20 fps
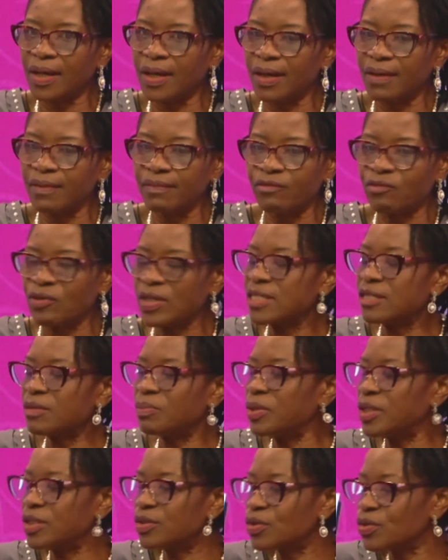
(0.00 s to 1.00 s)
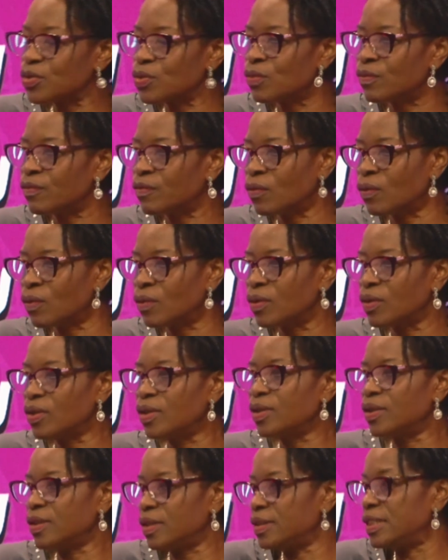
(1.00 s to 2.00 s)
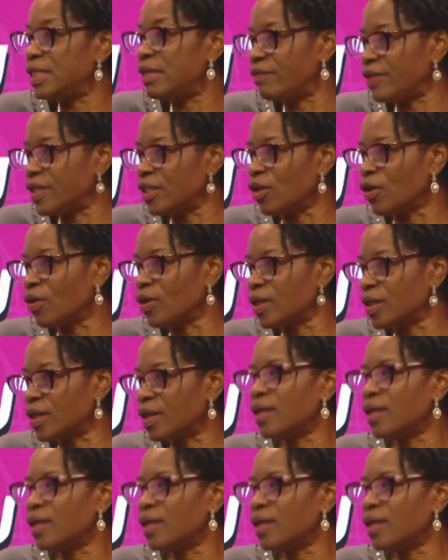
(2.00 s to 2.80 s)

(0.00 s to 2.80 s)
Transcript: recipes too for living longer.